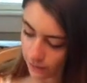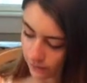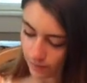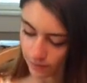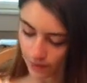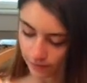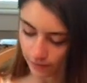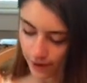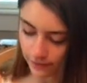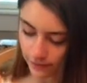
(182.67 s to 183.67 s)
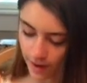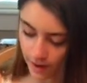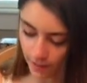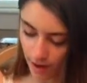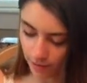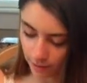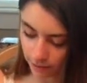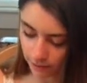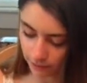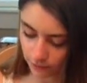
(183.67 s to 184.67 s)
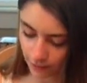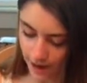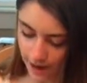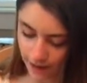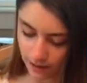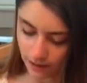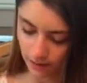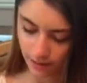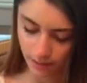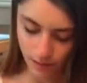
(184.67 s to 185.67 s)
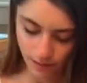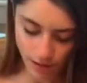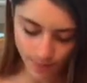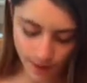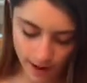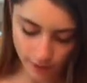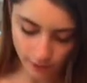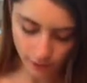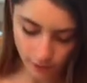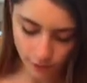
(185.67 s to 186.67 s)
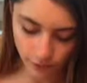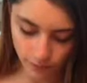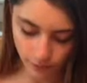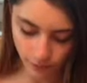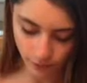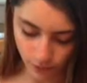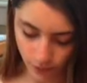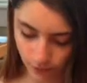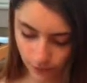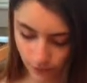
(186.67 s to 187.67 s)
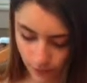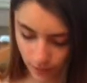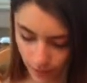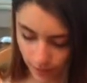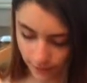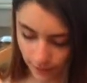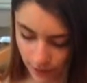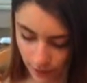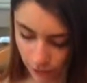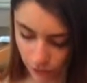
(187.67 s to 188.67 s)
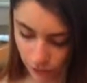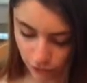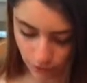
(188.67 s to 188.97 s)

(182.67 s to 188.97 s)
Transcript: the same thing as last time, I'm going to add about 2 spoonfuls of each.